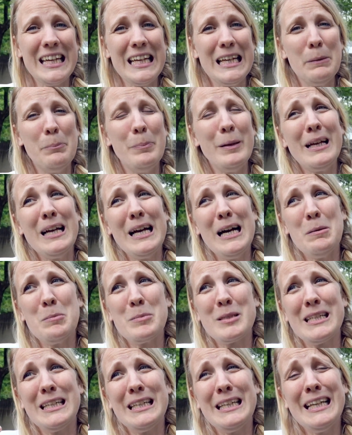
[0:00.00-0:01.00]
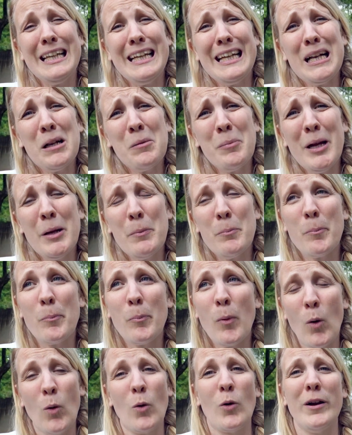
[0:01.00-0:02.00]
it becomes a little bit
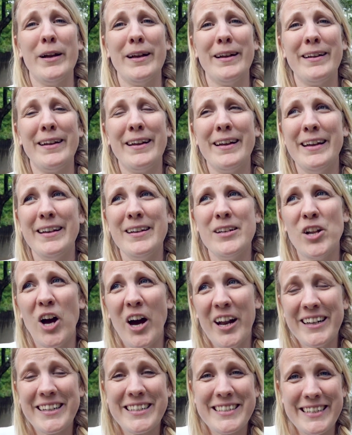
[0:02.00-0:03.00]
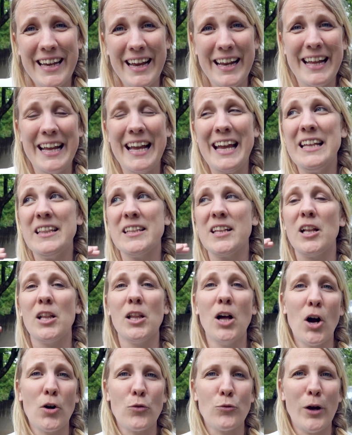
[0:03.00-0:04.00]
boring and not exciting in the
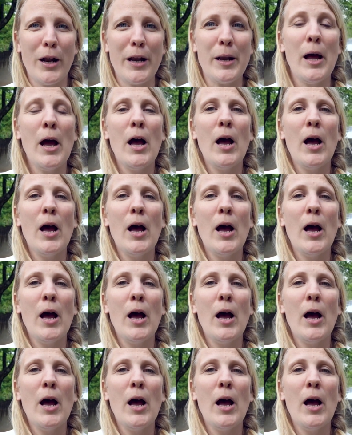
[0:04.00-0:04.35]
long run.